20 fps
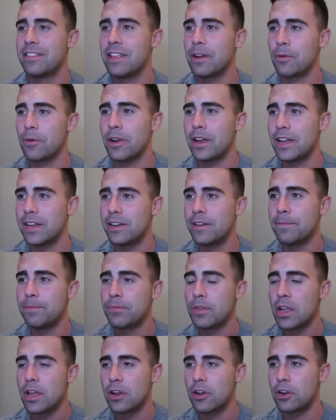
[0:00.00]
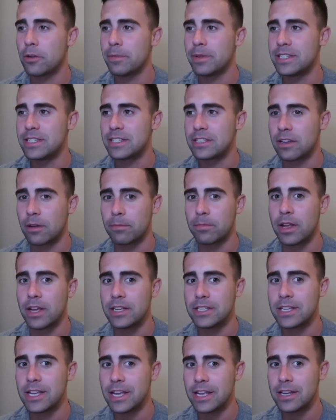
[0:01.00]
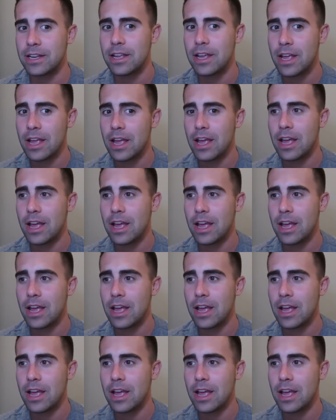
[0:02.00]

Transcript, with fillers: they were in. Could have been some nice hint.